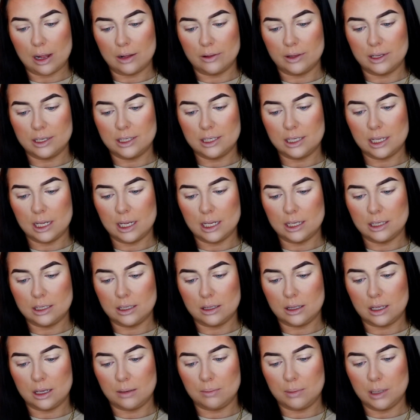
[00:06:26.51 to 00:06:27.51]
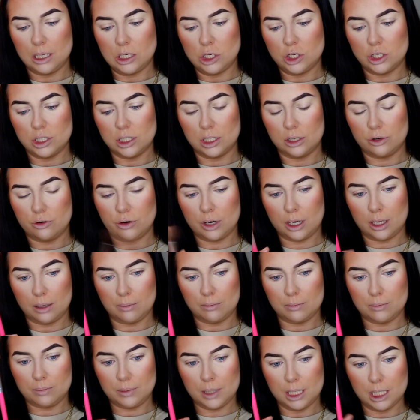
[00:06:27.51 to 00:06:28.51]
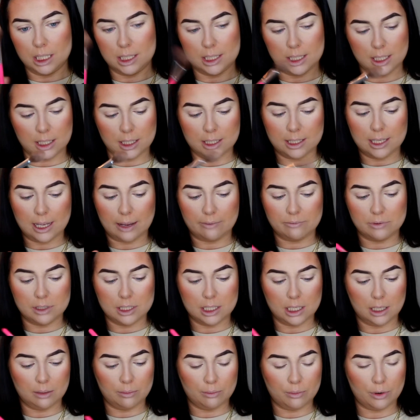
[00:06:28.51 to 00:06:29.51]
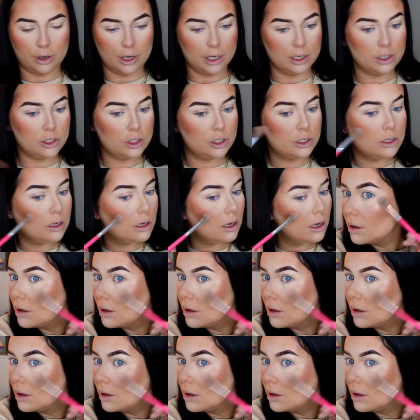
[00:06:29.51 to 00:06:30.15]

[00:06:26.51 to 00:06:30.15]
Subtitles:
This is the Peaches and Cream PC17 brush.